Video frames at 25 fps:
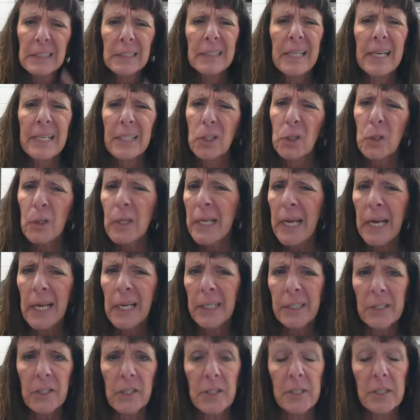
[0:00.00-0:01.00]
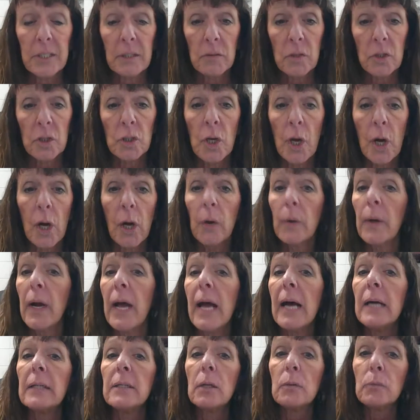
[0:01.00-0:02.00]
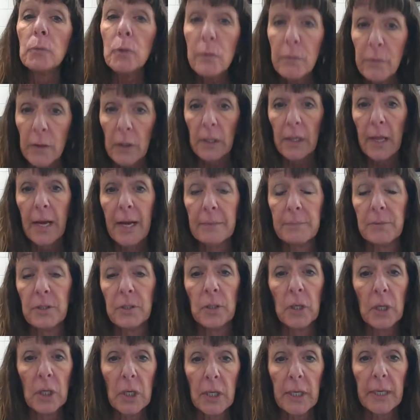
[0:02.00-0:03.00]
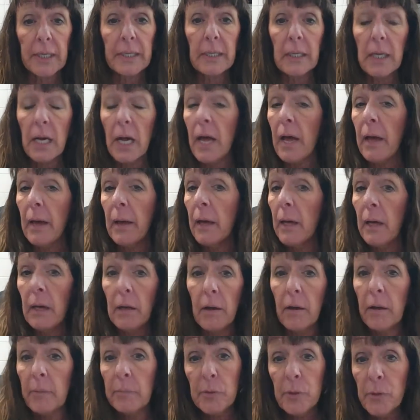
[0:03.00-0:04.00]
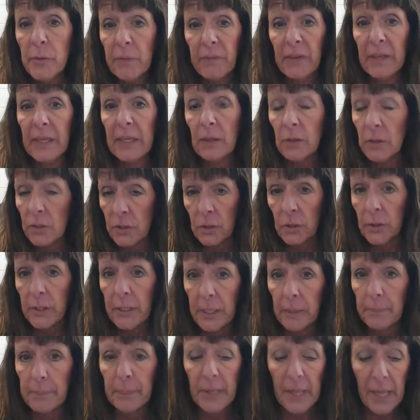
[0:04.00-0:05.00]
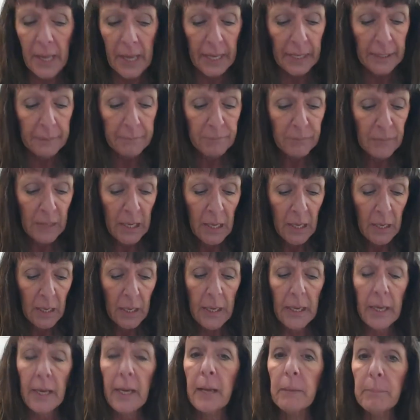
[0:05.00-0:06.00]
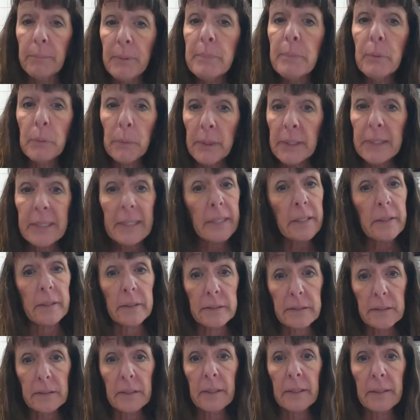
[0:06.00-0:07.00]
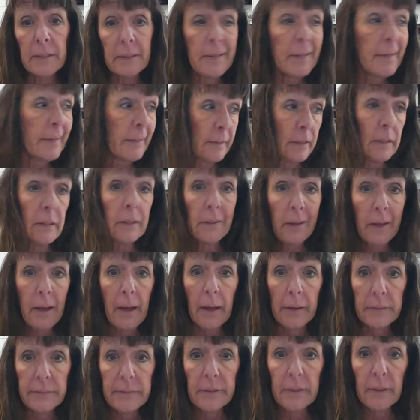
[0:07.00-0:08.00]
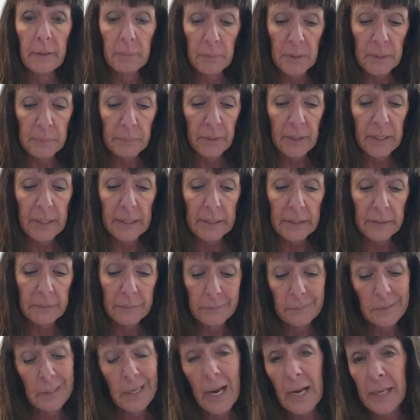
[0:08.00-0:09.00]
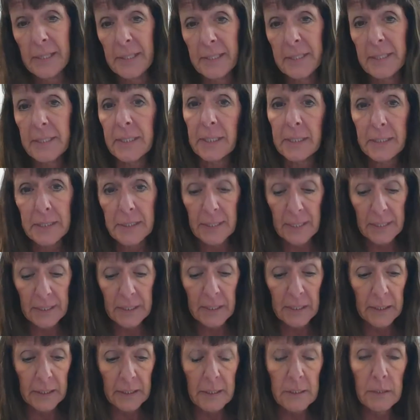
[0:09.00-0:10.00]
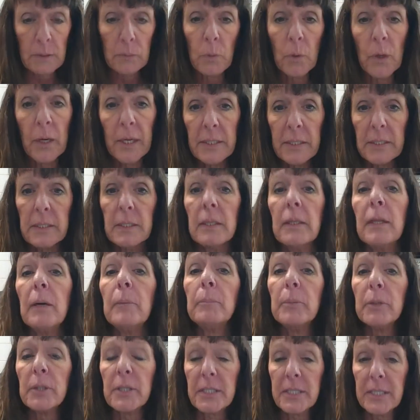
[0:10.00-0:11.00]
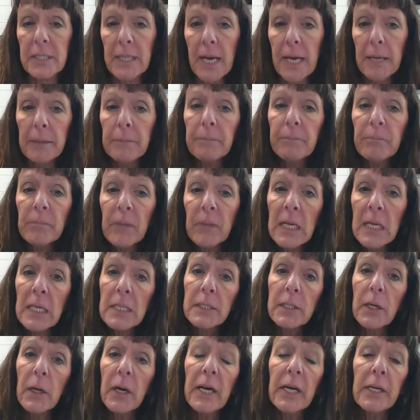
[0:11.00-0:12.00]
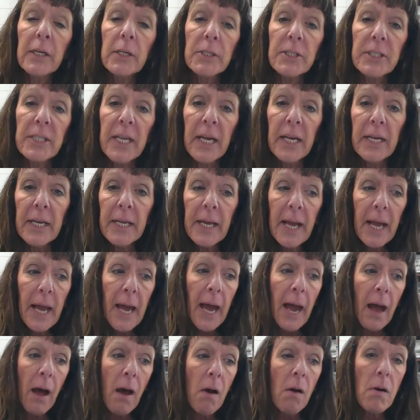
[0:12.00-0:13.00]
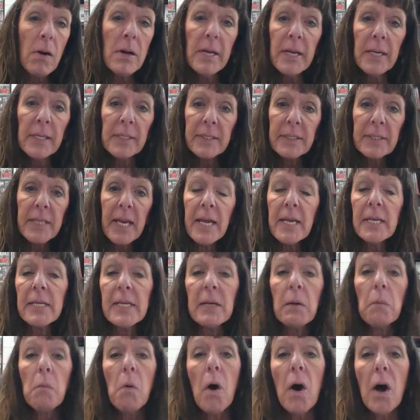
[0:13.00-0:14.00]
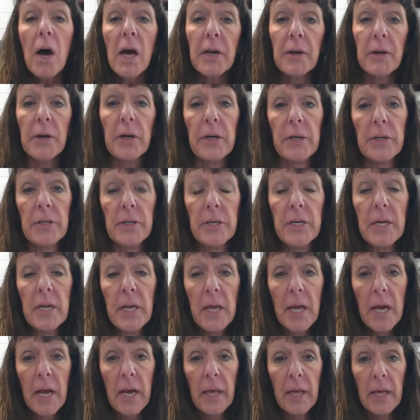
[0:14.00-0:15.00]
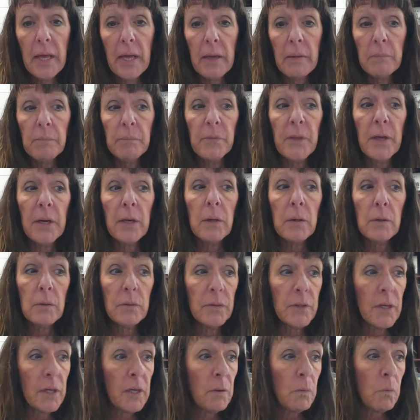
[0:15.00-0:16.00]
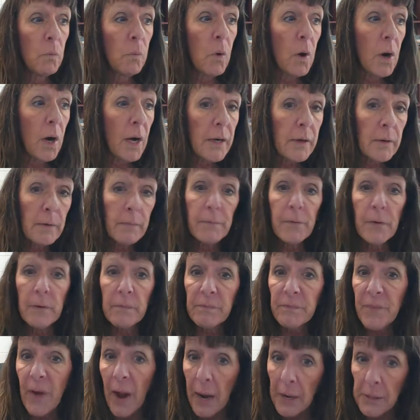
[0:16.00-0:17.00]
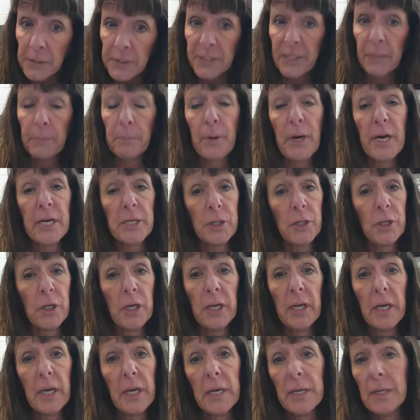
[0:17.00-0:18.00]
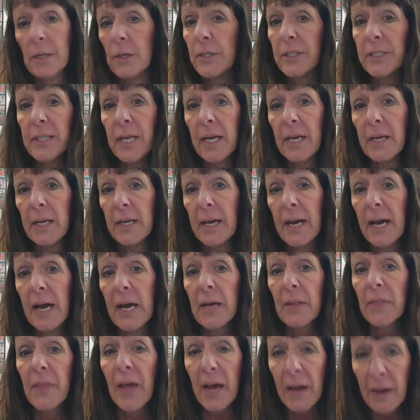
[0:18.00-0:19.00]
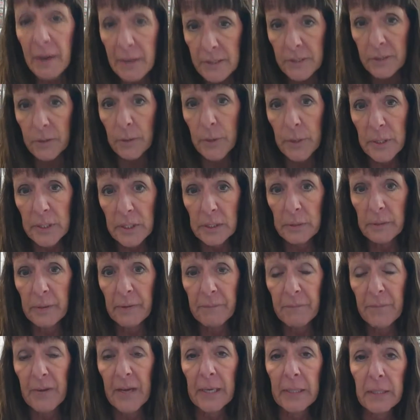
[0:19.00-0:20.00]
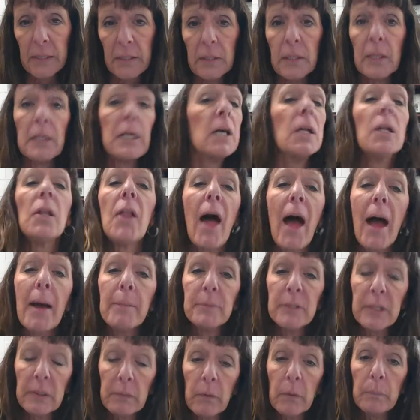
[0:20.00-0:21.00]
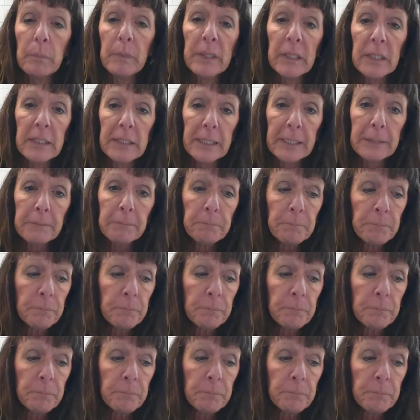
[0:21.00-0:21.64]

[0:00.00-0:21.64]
like 28 inches of snow and the roof collapsed during a movie or during a play. And people were killed, like a lot of people. I think 96, I think, is what the book said. So understanding how standing water, the water from fire suppression, understanding how that is going to affect the collapse of the building.